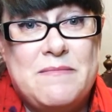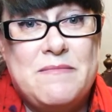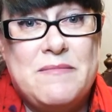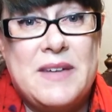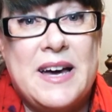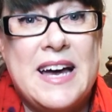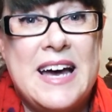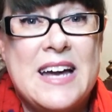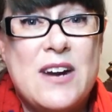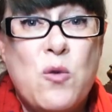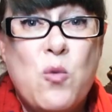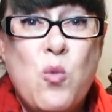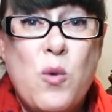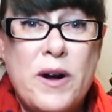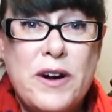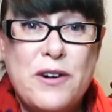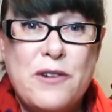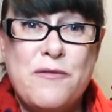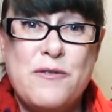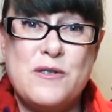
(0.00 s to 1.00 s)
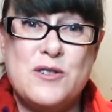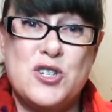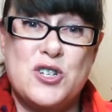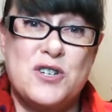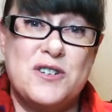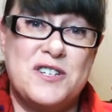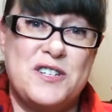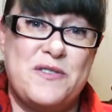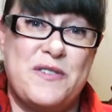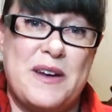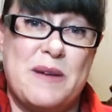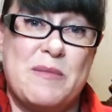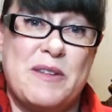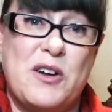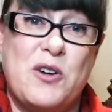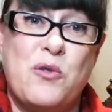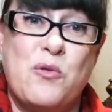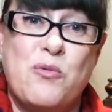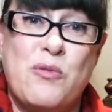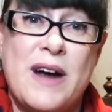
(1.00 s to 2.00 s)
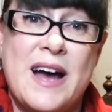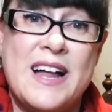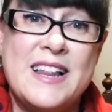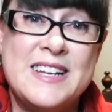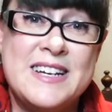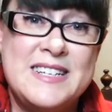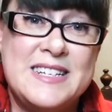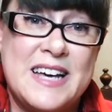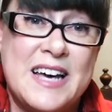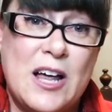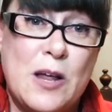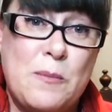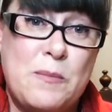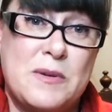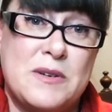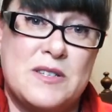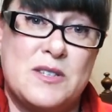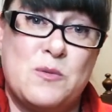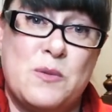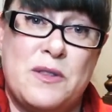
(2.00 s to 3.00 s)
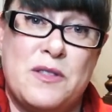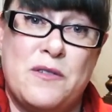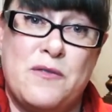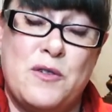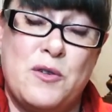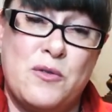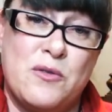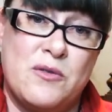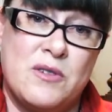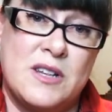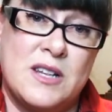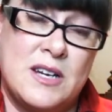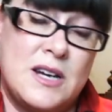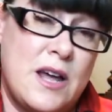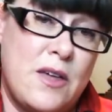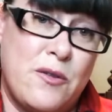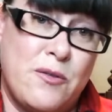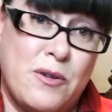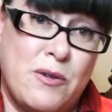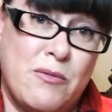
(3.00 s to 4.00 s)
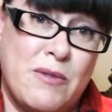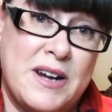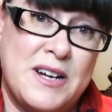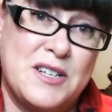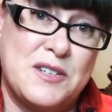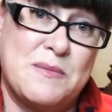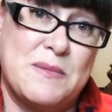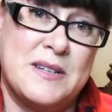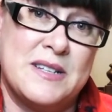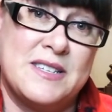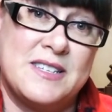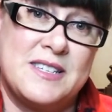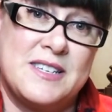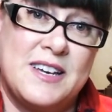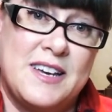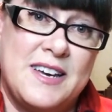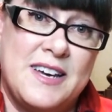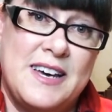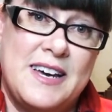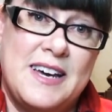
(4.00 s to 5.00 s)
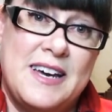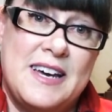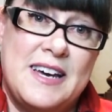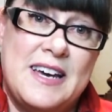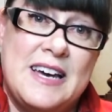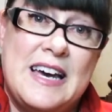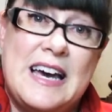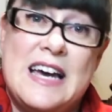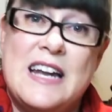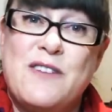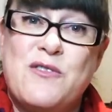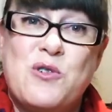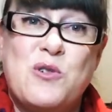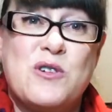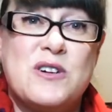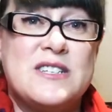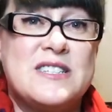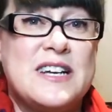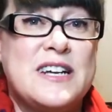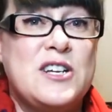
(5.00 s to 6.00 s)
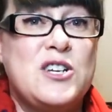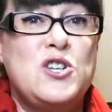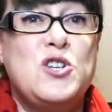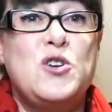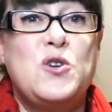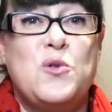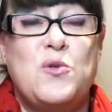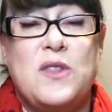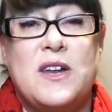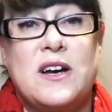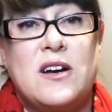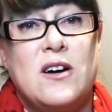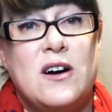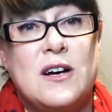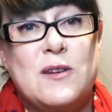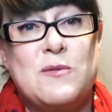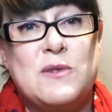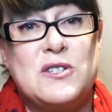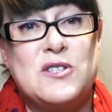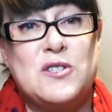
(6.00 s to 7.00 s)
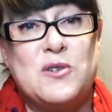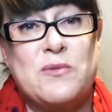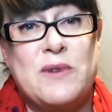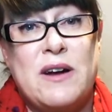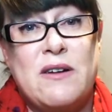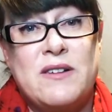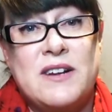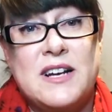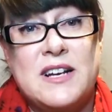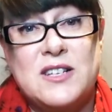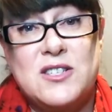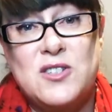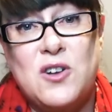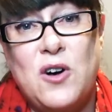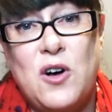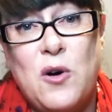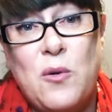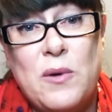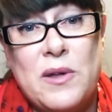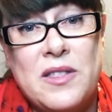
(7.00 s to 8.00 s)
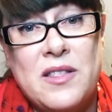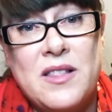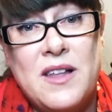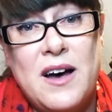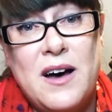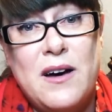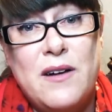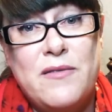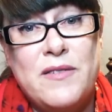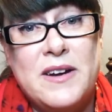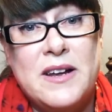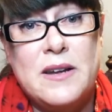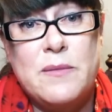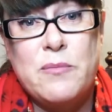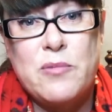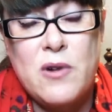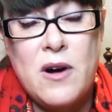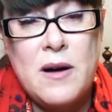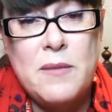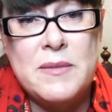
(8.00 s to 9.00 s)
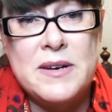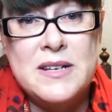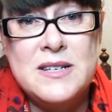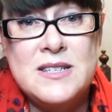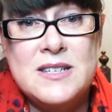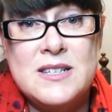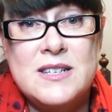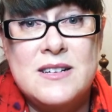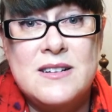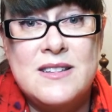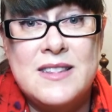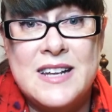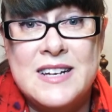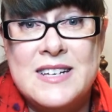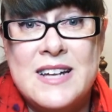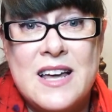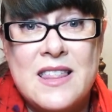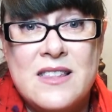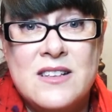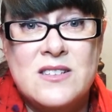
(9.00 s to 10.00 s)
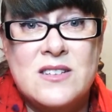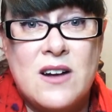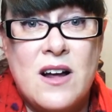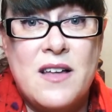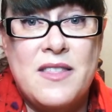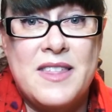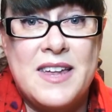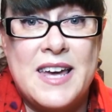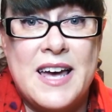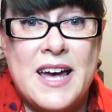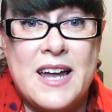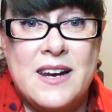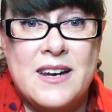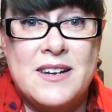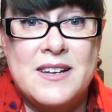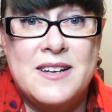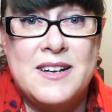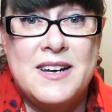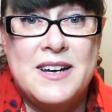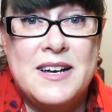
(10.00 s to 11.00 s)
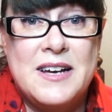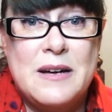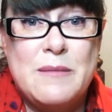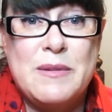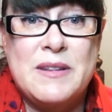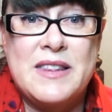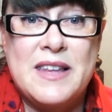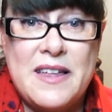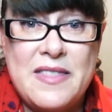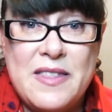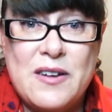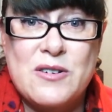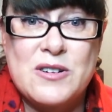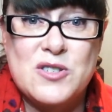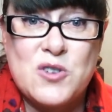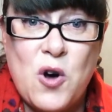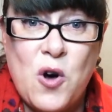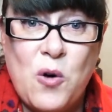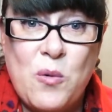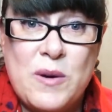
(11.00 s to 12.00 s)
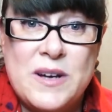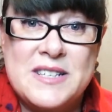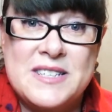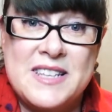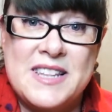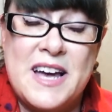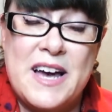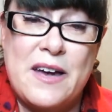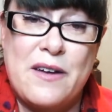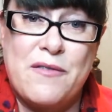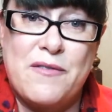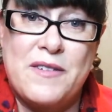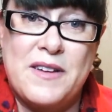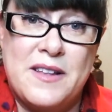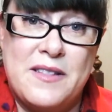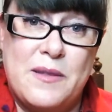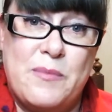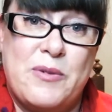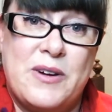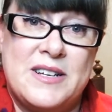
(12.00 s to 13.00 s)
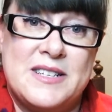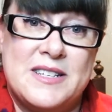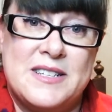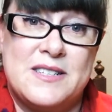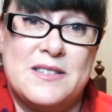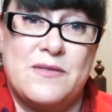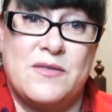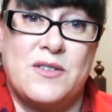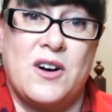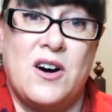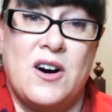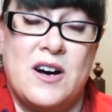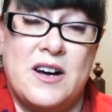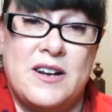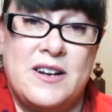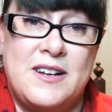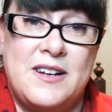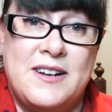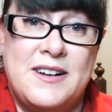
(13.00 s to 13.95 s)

I had a wonderful church family who rallied to help us with the funeral and other arrangements. And of course, I knew that God was surrounding us all with love and had promised that death is not the end, but that there is always life in the presence of God.